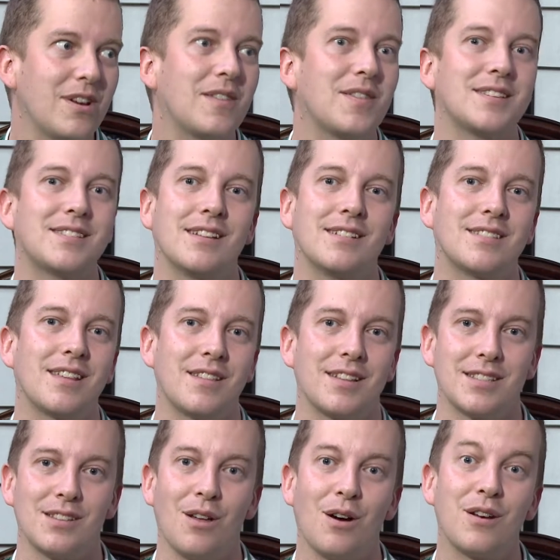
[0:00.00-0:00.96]
in the sense that
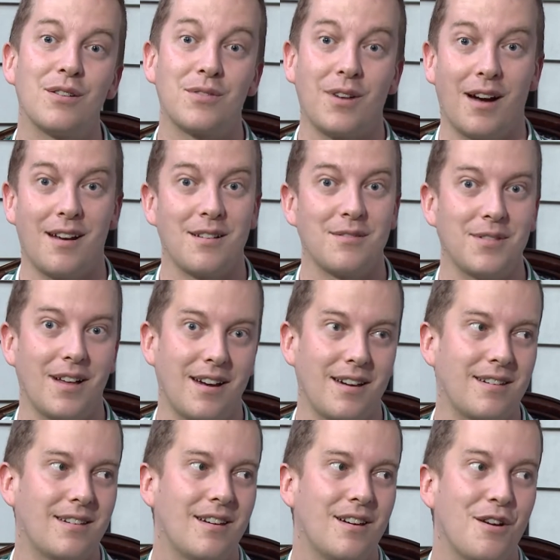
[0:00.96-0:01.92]
there's a lot of kind of
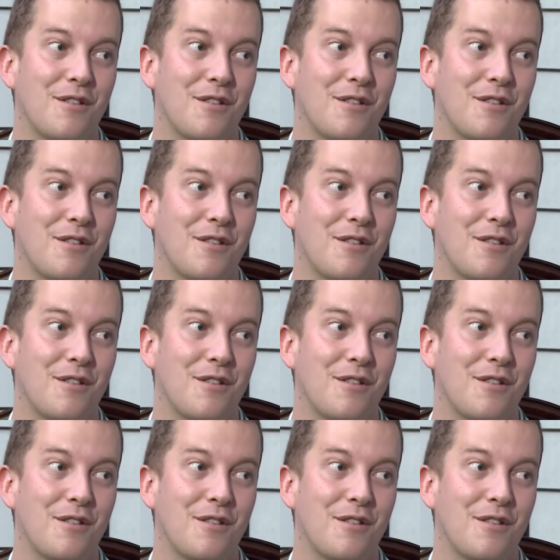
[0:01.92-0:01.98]
like